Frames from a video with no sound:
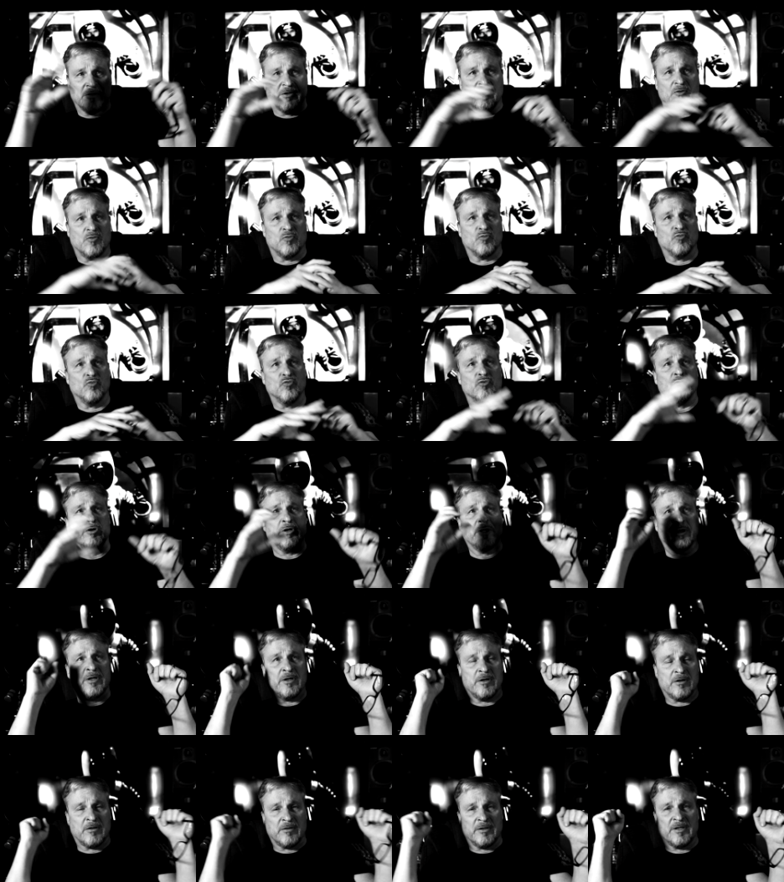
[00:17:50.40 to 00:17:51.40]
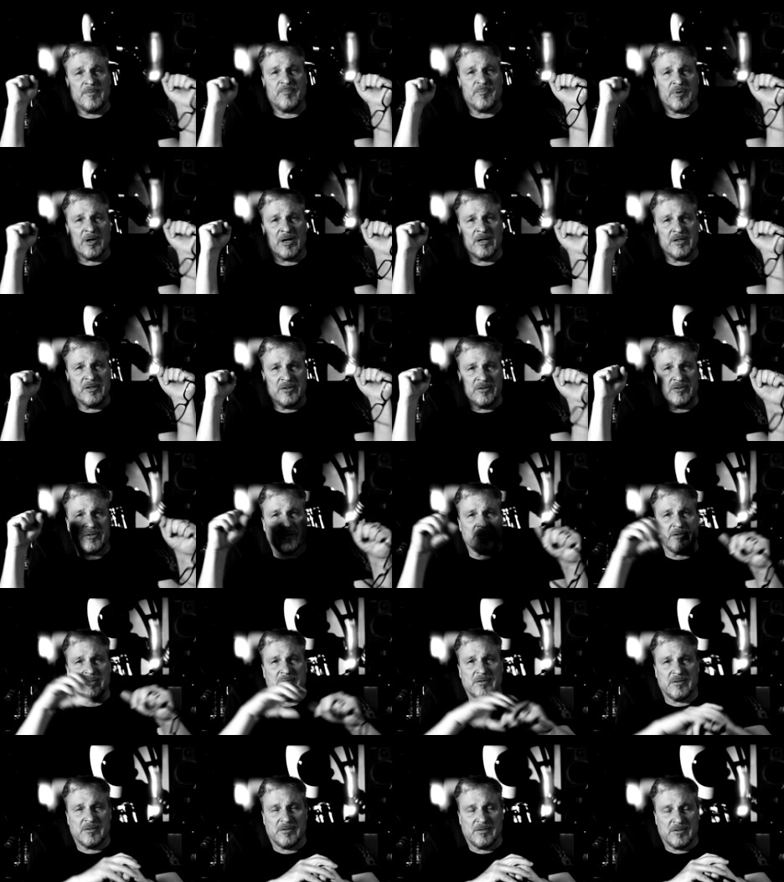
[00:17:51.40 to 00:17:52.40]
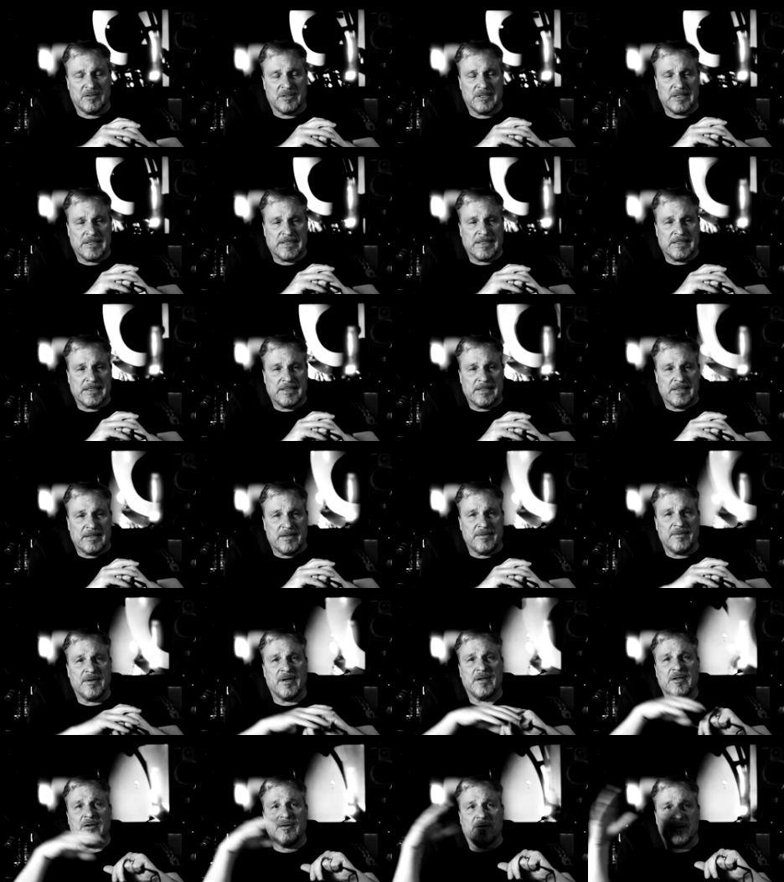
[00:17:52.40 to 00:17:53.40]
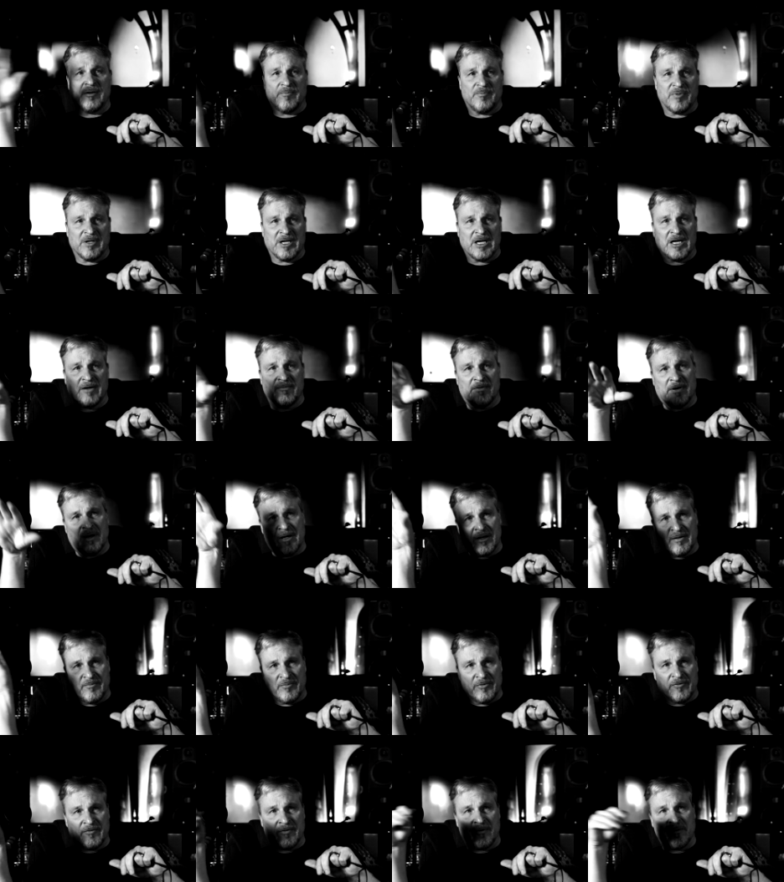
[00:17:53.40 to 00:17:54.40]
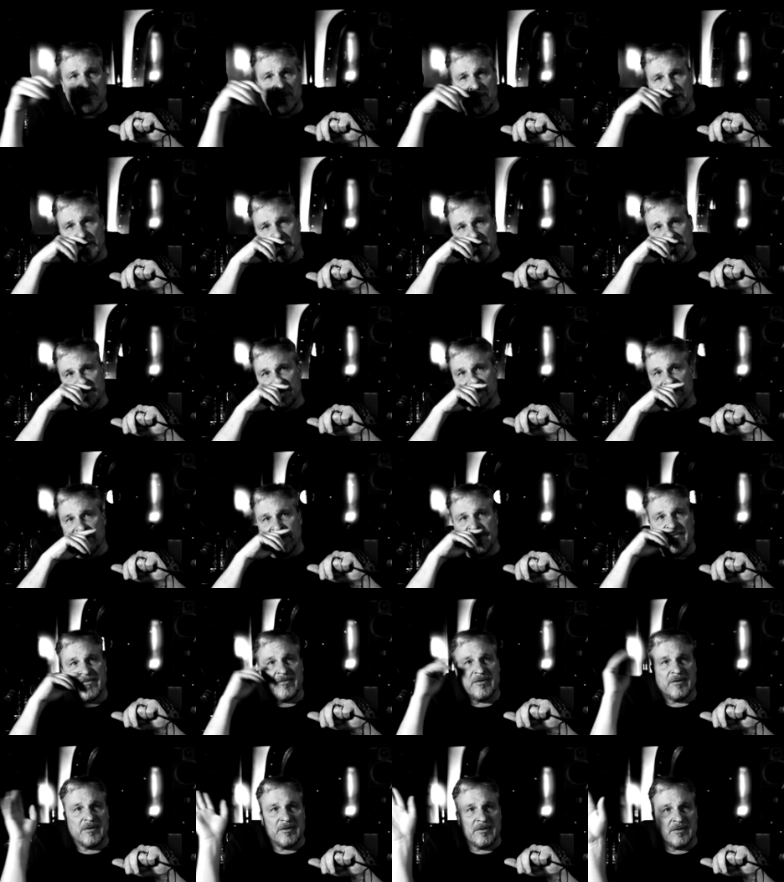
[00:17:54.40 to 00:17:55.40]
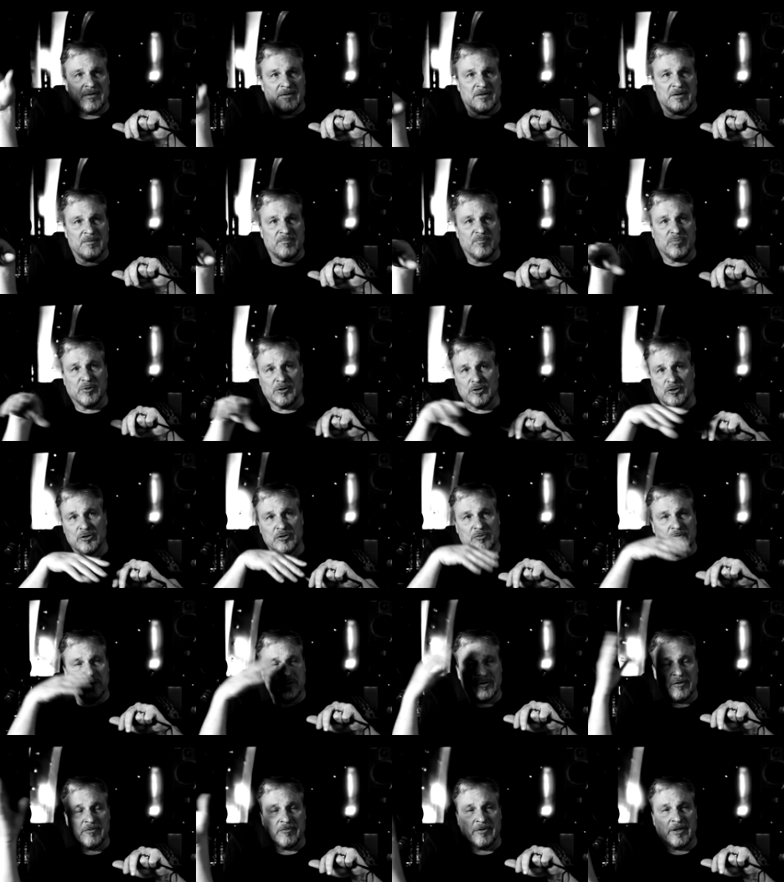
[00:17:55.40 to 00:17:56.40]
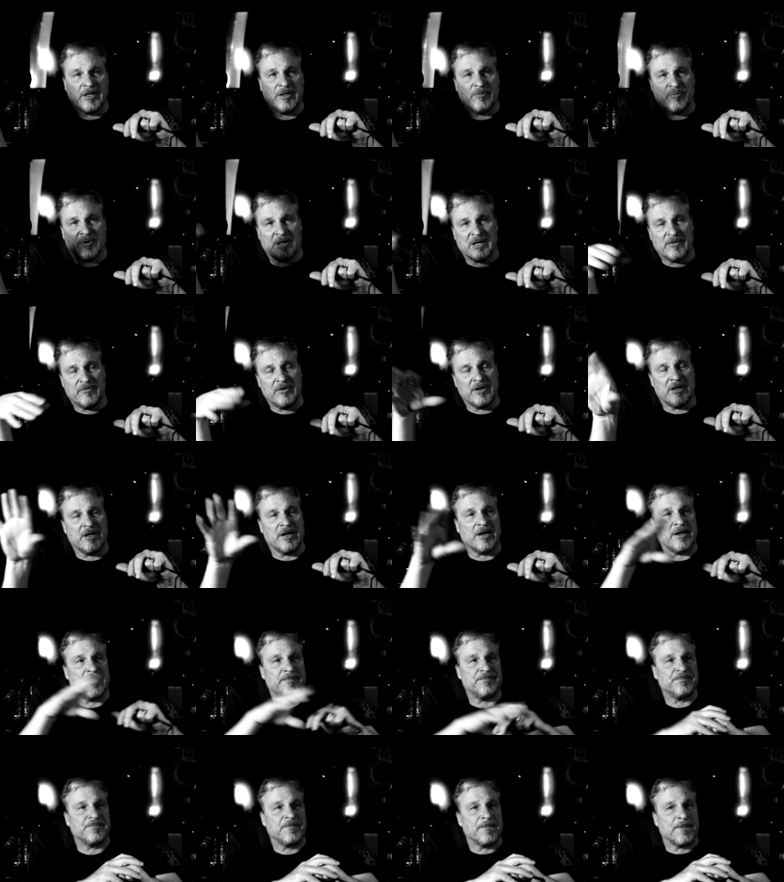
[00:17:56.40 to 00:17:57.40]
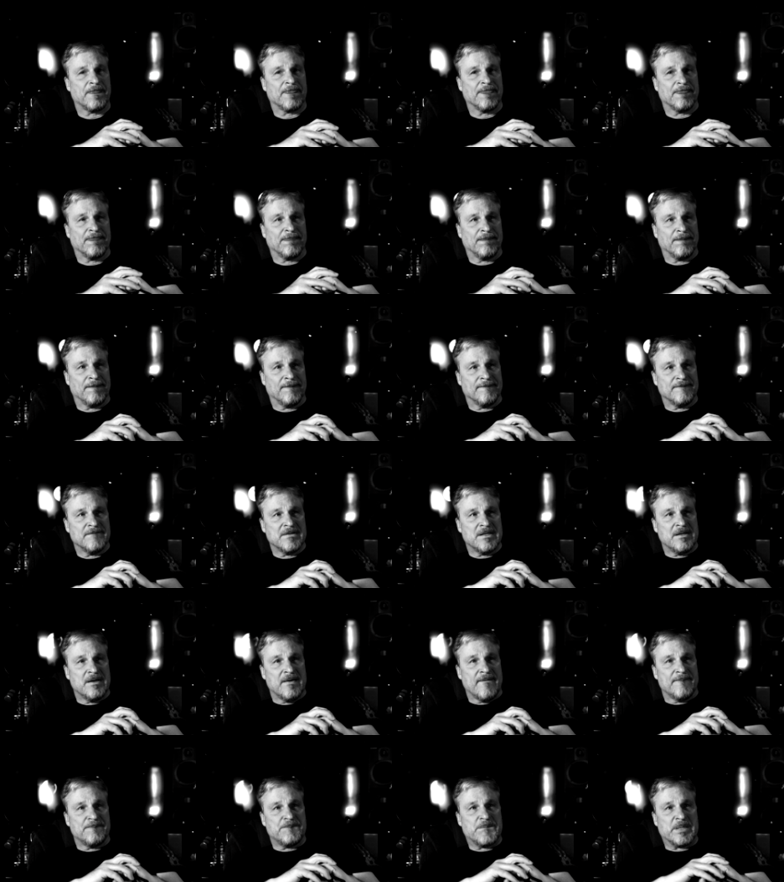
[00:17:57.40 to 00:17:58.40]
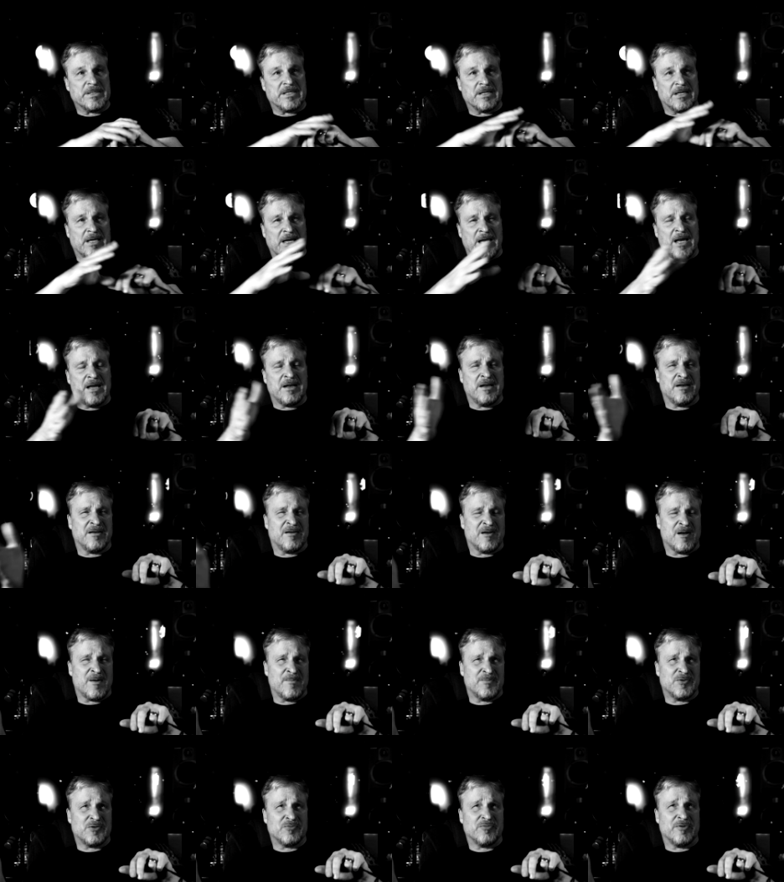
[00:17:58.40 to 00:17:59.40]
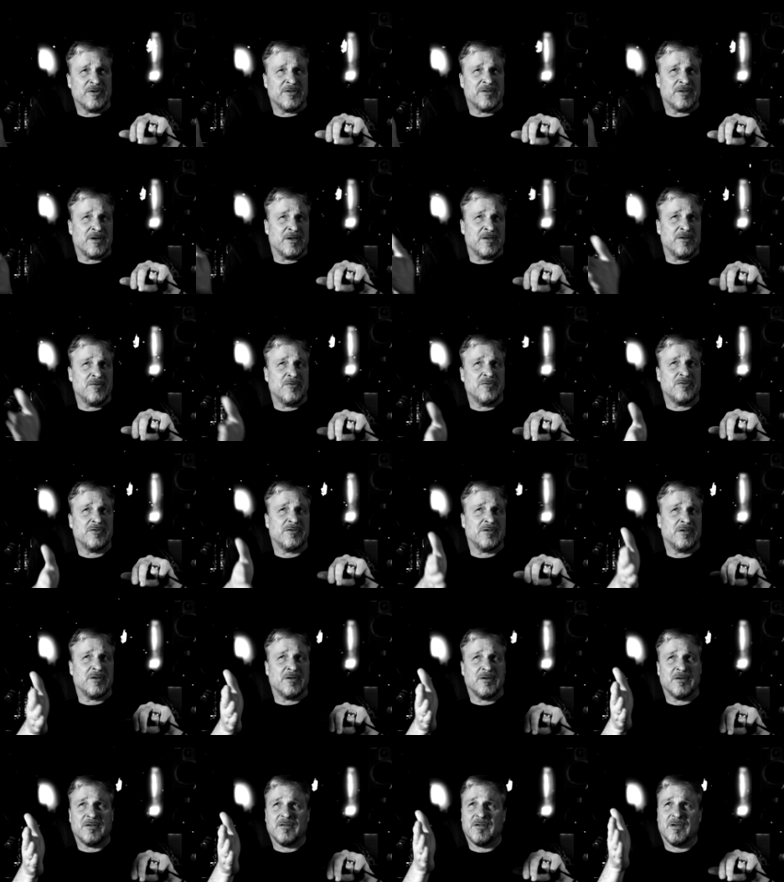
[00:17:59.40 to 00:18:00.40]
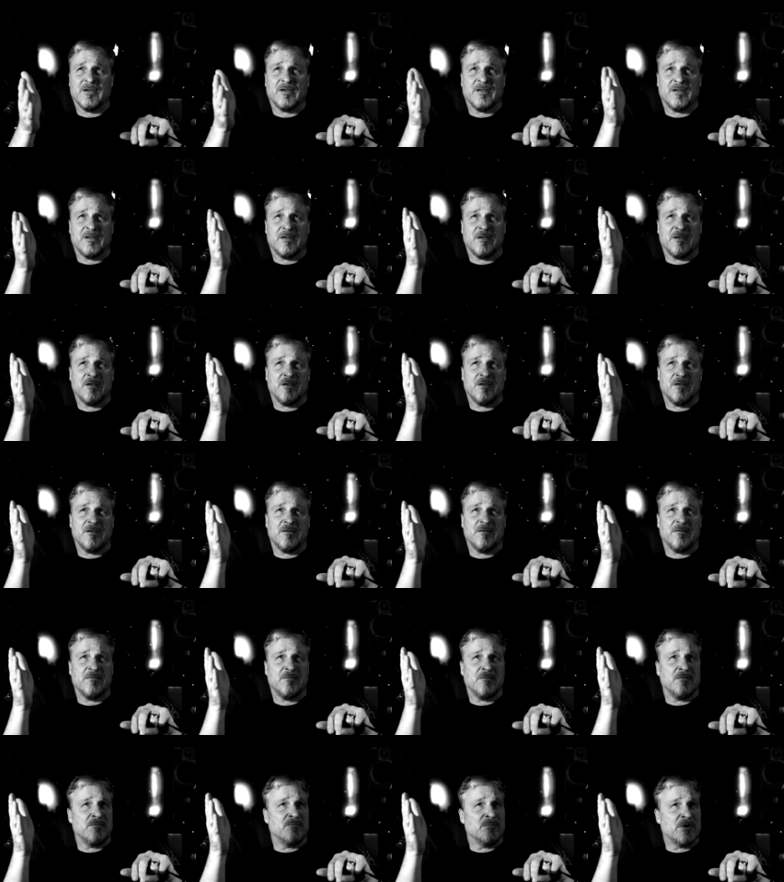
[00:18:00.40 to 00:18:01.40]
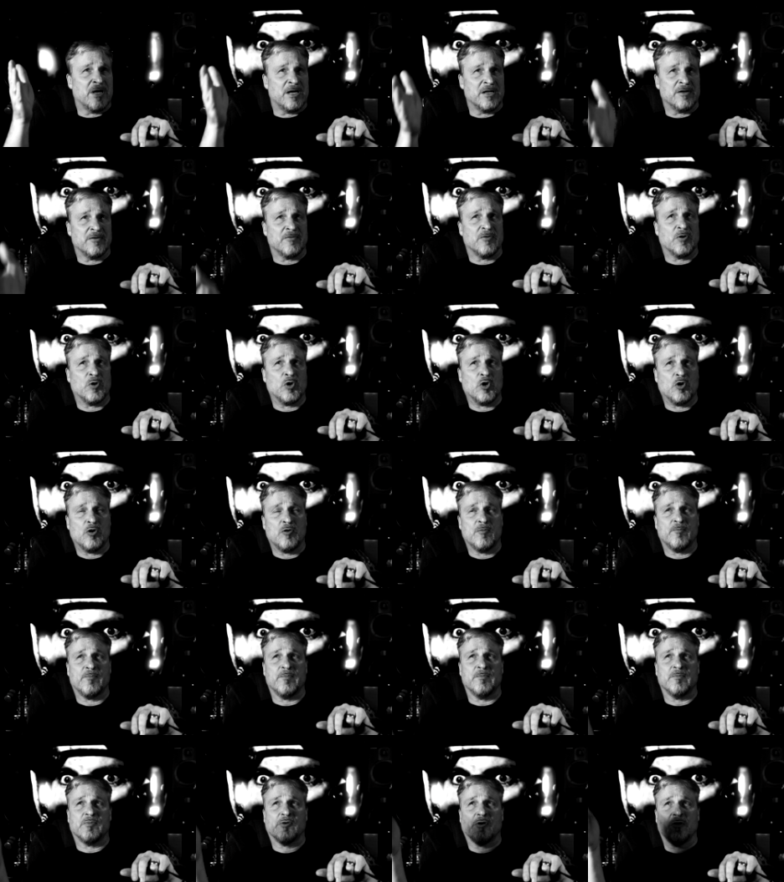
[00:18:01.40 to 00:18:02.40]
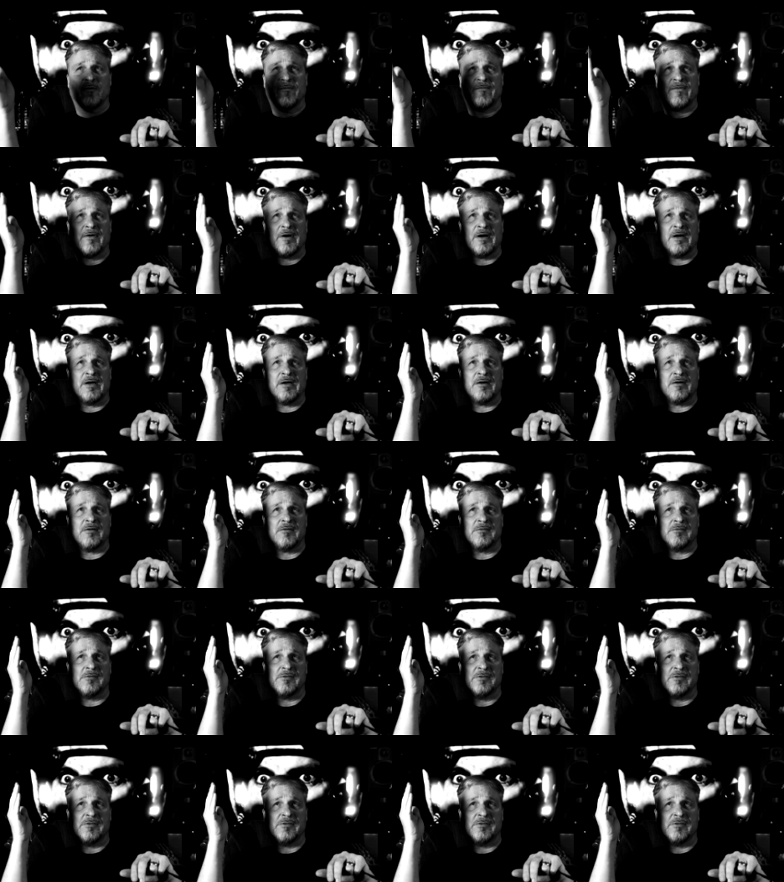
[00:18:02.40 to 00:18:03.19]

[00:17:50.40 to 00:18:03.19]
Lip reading: really pungent, then you can play around and throw an orange or even a blue or green, whatever you got. But the Canon comes with, I use the monochrome profile,